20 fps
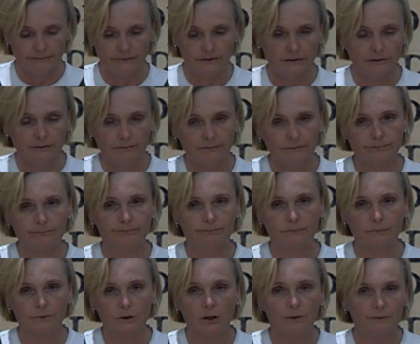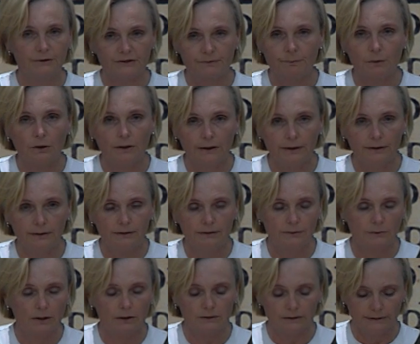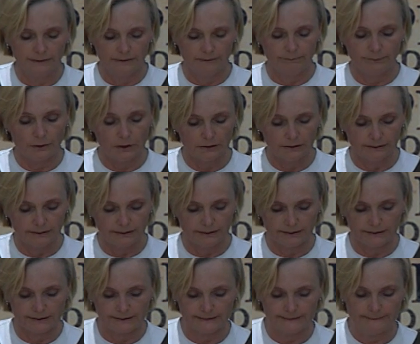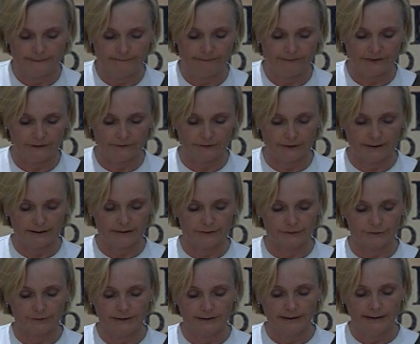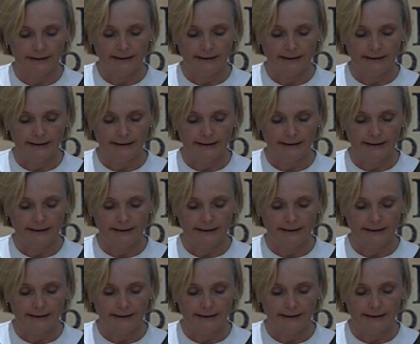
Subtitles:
the Communist Party role in the politics of the country.